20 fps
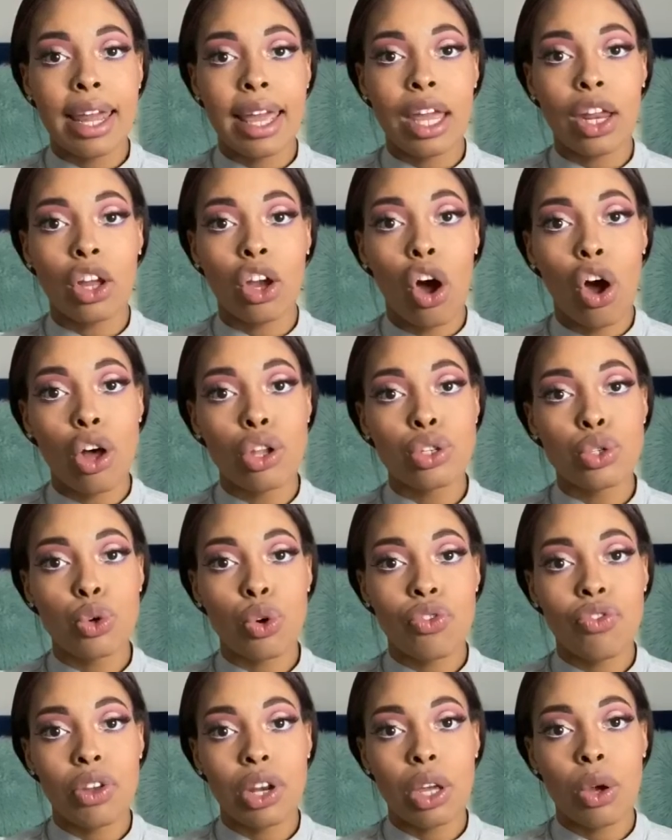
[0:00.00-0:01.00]
and contour
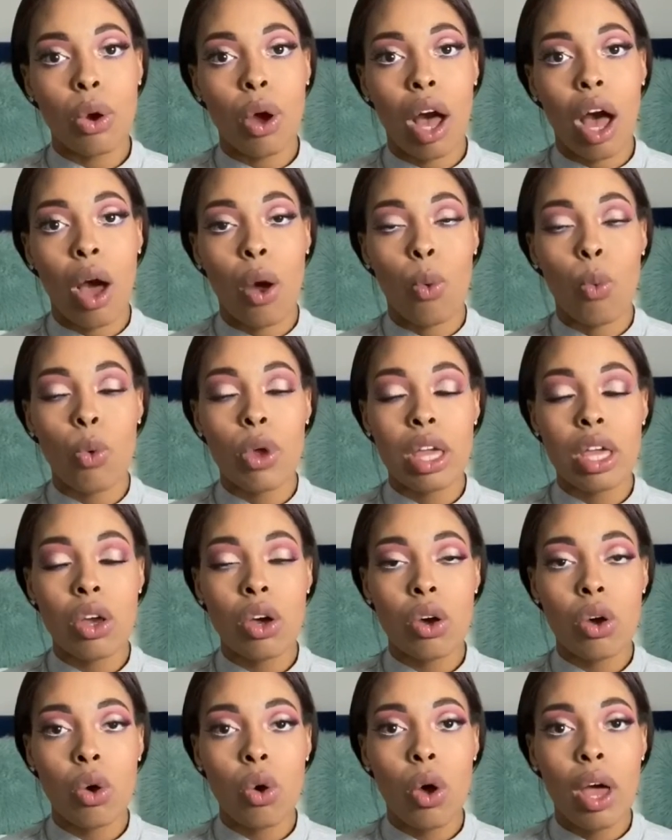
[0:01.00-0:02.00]
video, I
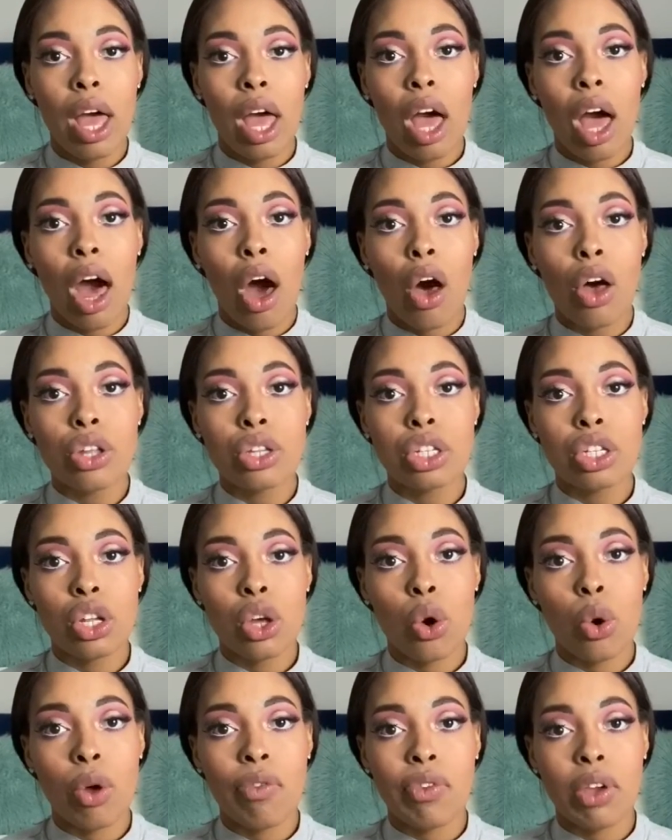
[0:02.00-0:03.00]
will.
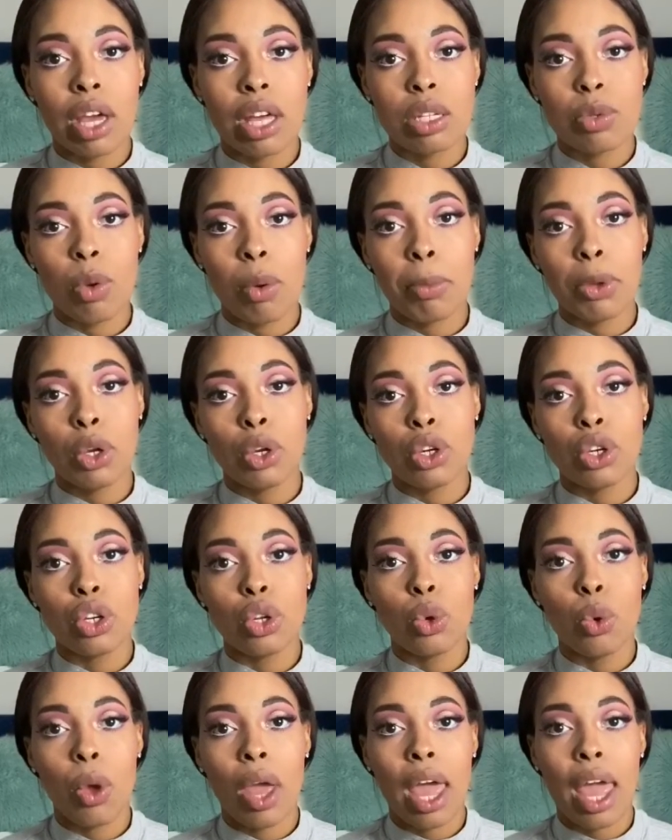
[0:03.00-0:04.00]
Also, if you guys want me to
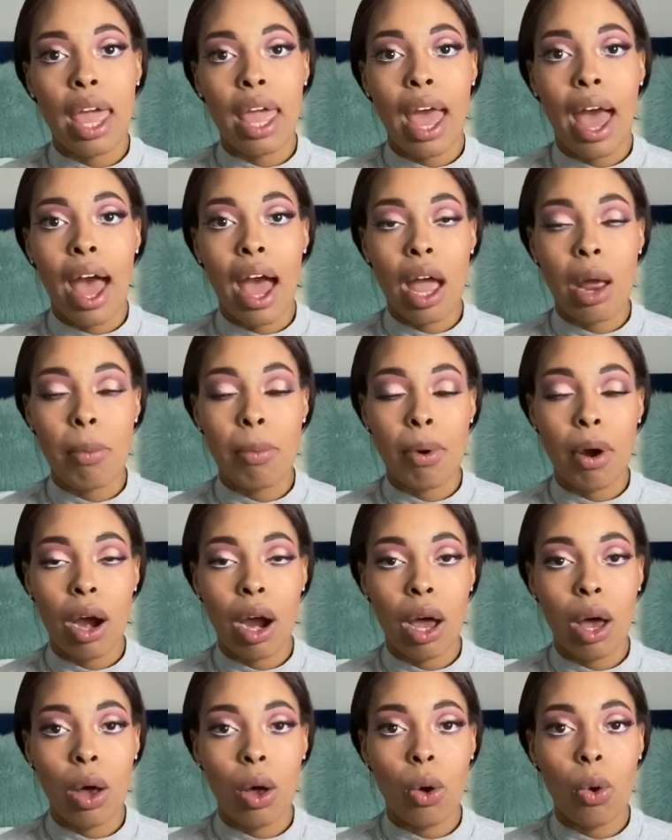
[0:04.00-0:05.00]
do a
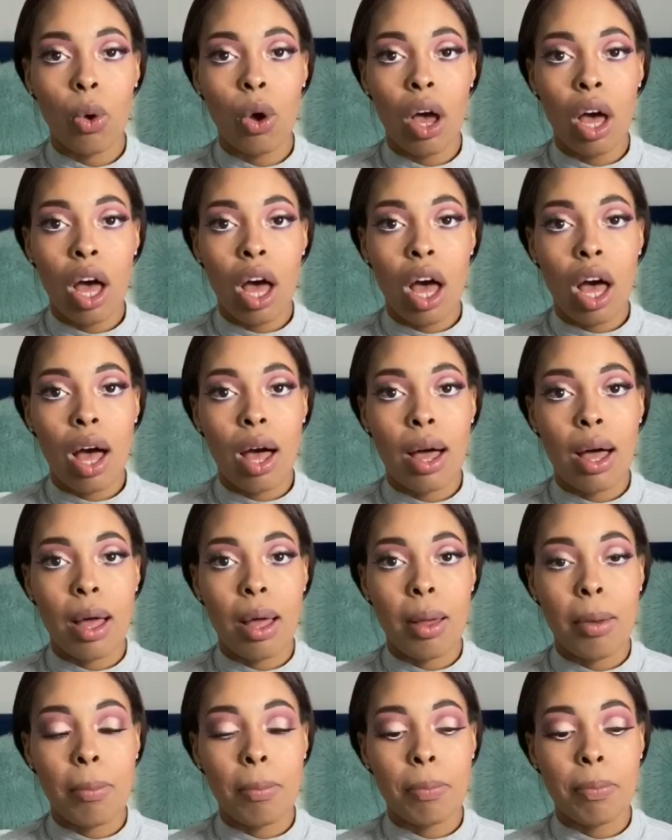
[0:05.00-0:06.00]
eyebrow,
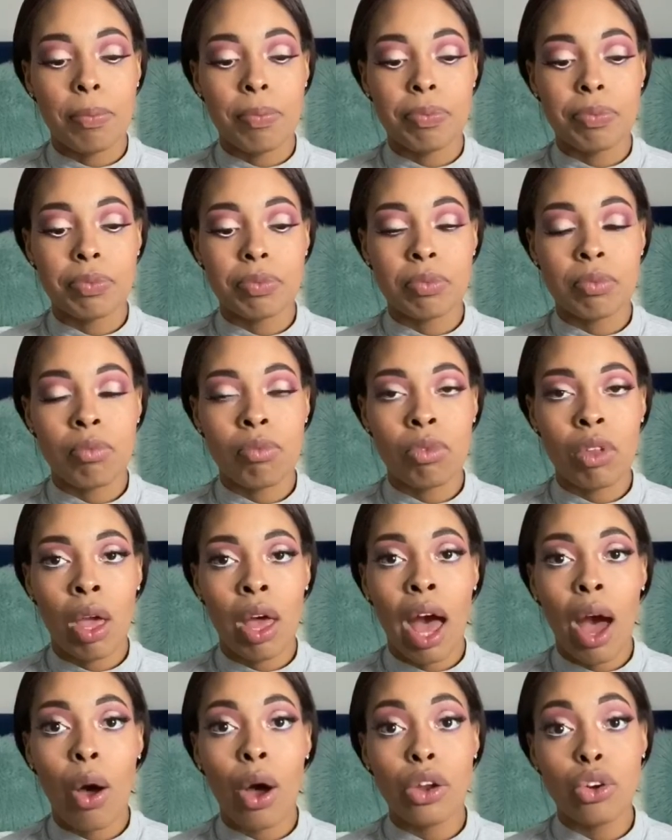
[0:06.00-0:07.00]

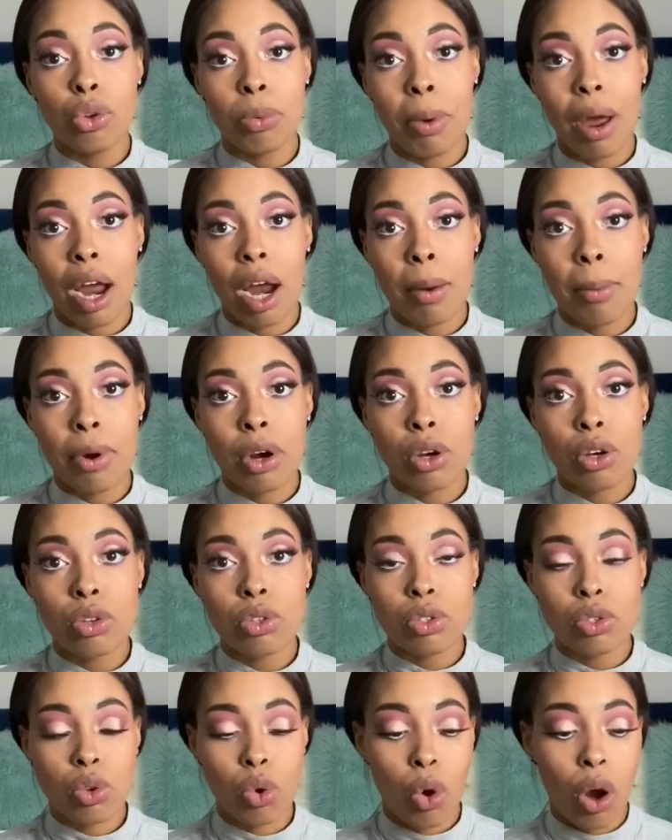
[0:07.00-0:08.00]
how I do my
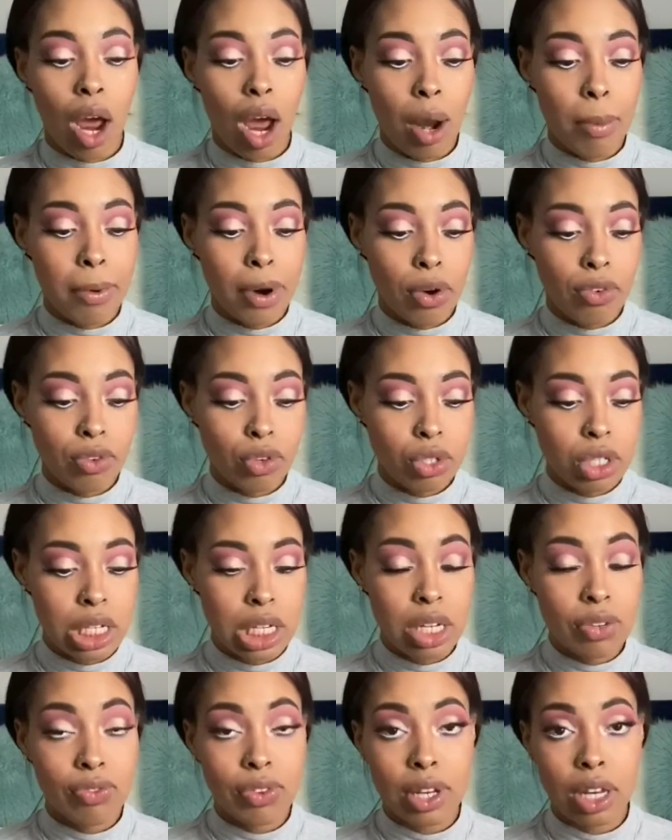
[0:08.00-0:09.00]
eyebrows or eyebrow
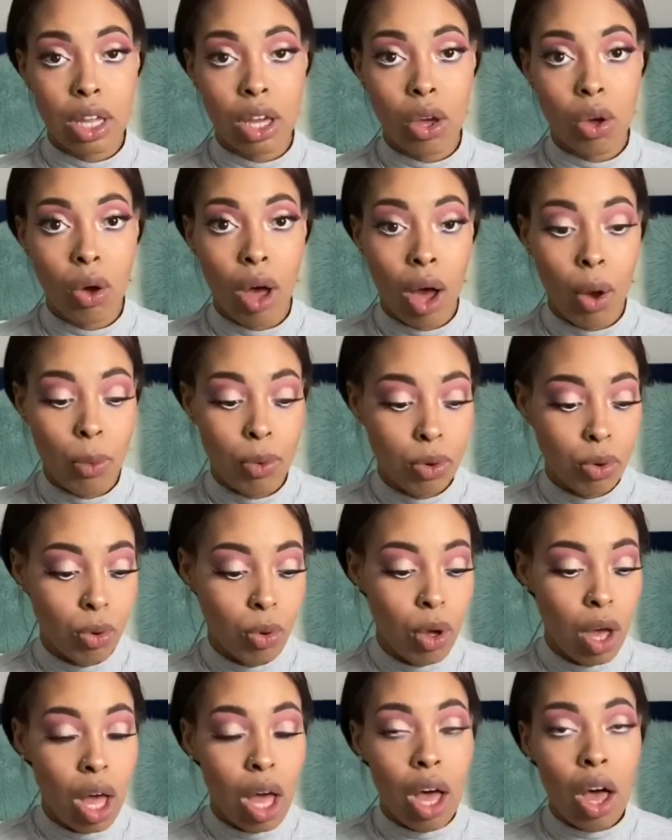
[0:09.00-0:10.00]
routine video, I will
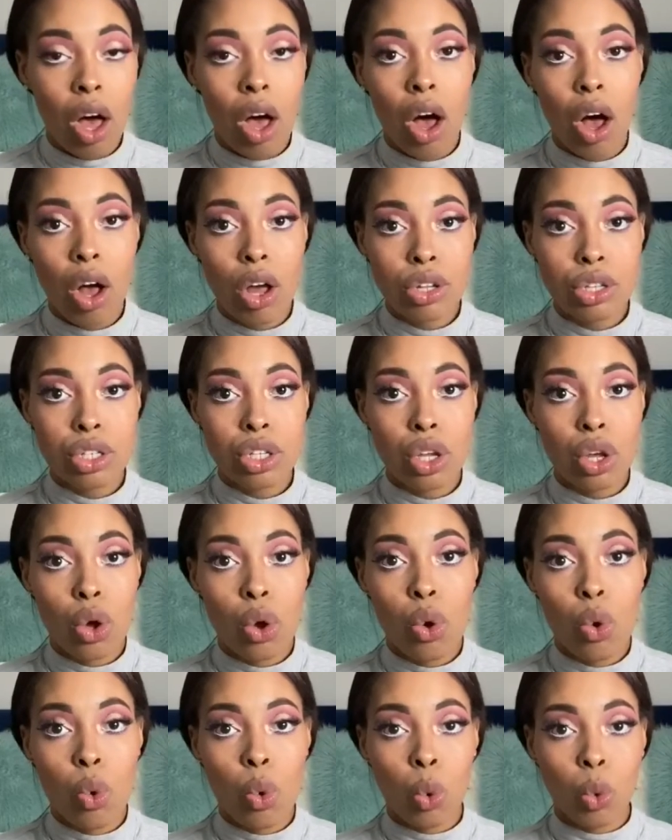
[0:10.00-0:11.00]

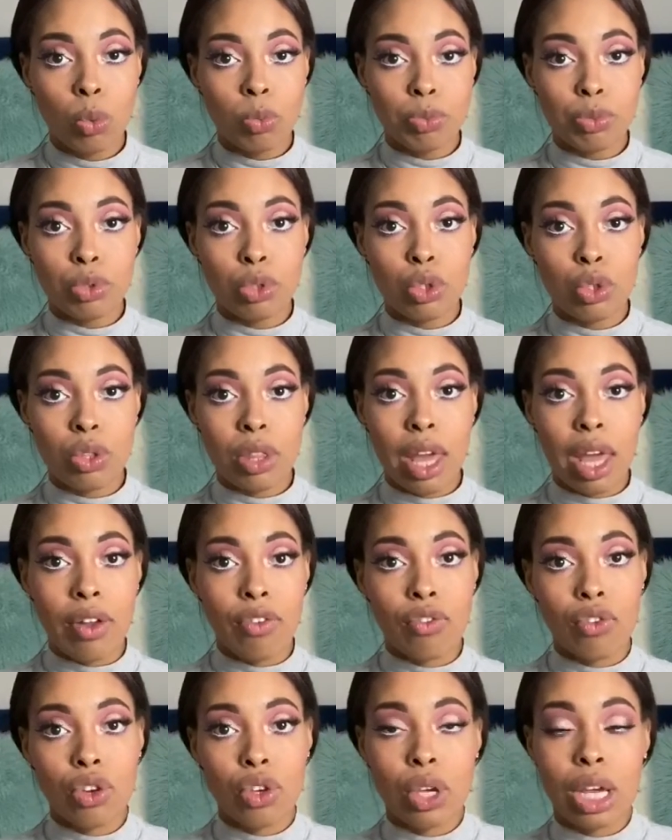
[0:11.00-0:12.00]
also do that
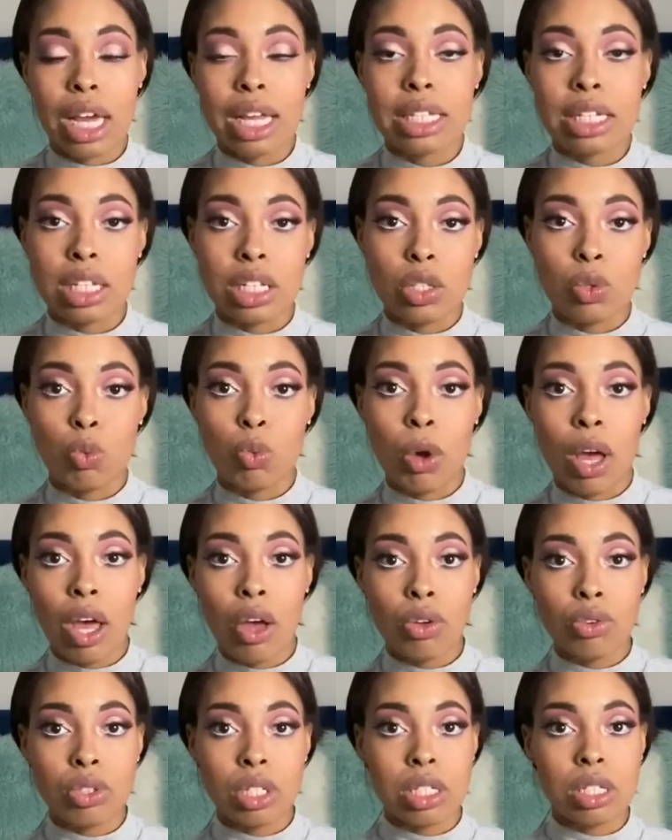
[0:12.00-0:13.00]
for you guys as well.
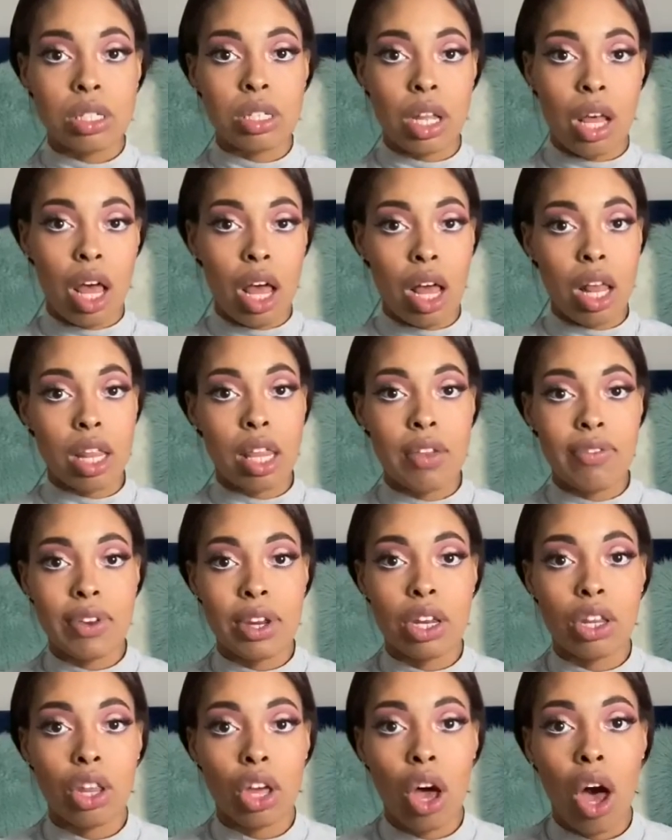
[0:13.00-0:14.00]
Just leave it
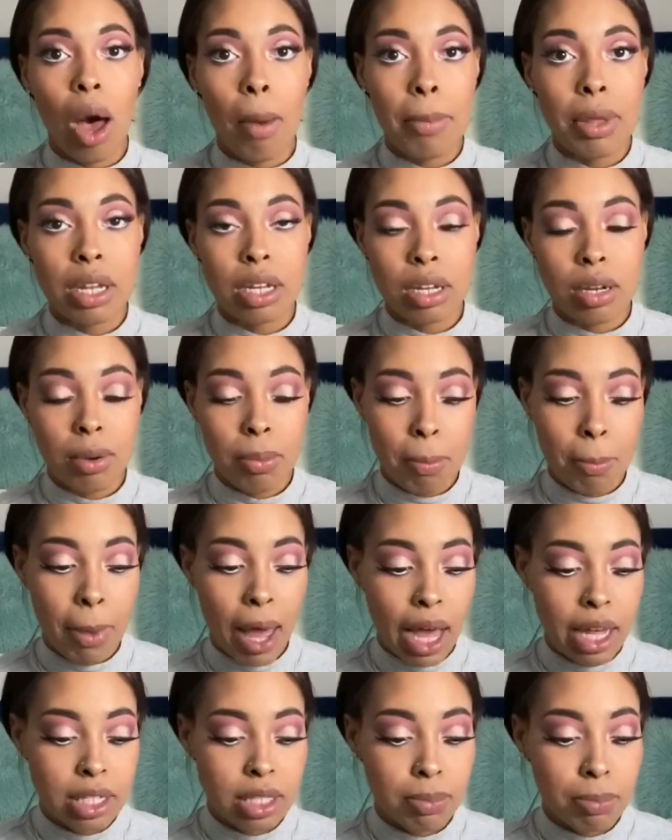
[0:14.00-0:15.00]
in the comment
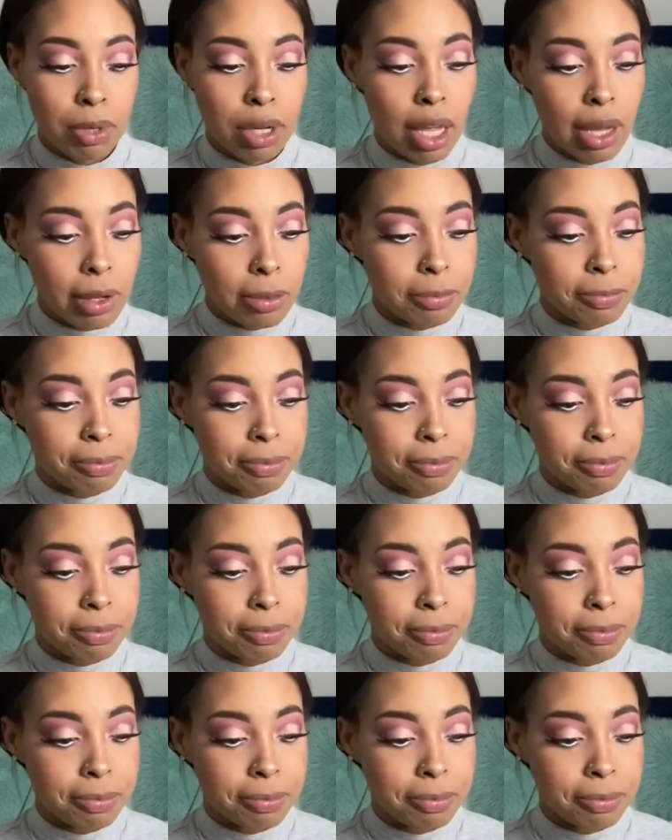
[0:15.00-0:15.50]
box below.